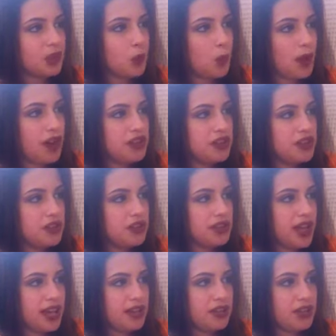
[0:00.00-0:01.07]
Where do you
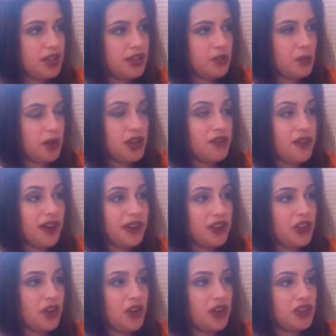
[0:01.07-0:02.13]
find
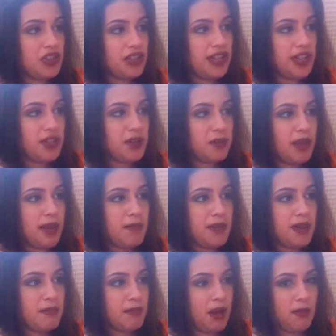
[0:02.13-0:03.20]
the courage to take your
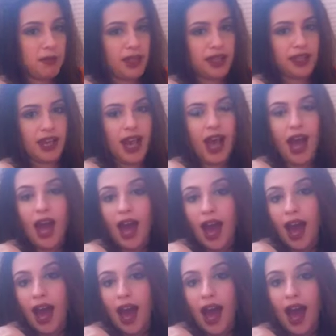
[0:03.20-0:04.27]
baby in public?
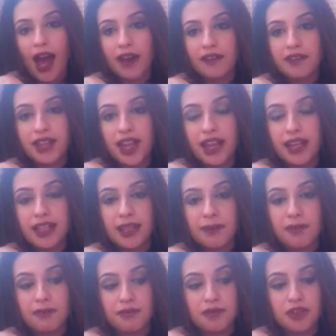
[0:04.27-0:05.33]
I've taken
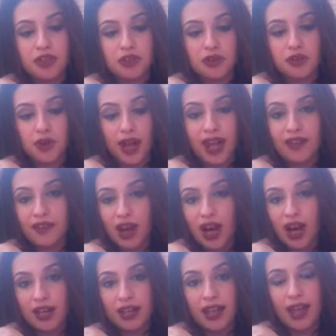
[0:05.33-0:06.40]
them to
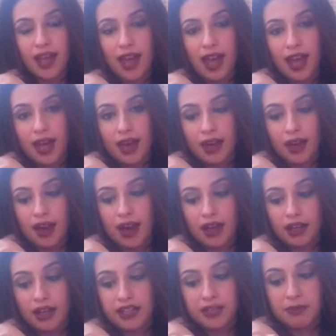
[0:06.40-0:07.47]
Avon.
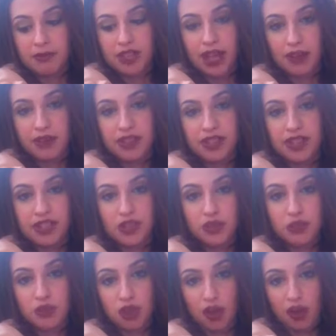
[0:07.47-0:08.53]
Customers' houses,
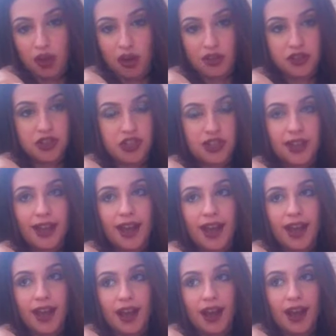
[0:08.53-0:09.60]
to church,
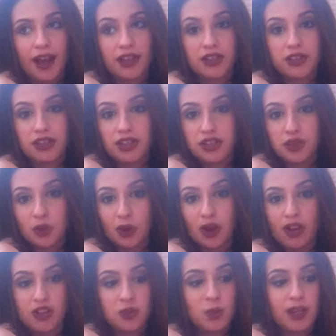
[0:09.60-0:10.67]
to the
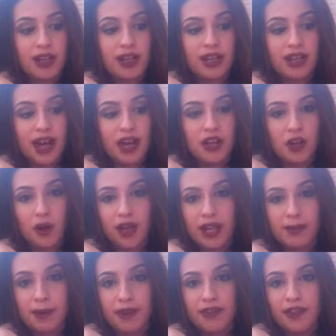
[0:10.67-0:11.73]
stores when not
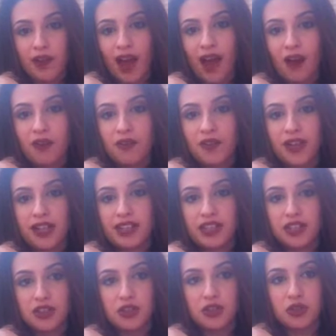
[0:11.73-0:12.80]
knowing about their
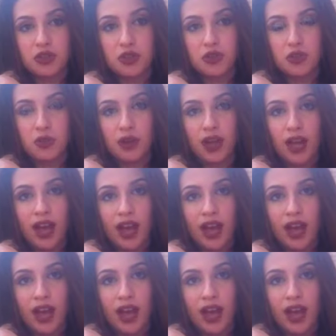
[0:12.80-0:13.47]
outfits, to